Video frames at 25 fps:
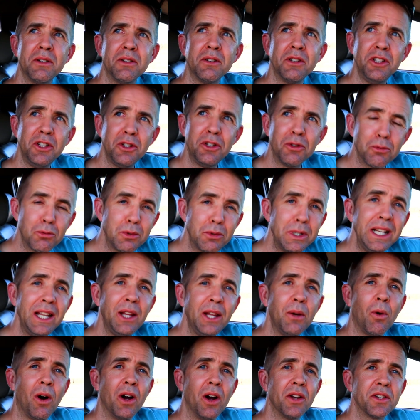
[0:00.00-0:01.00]
you
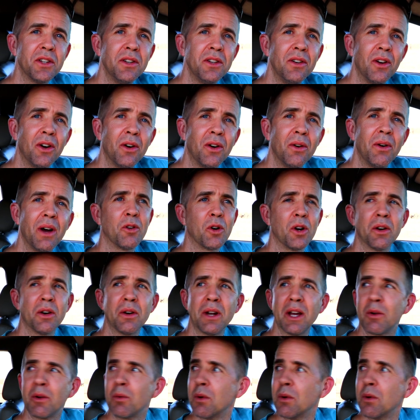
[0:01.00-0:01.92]
really want to know how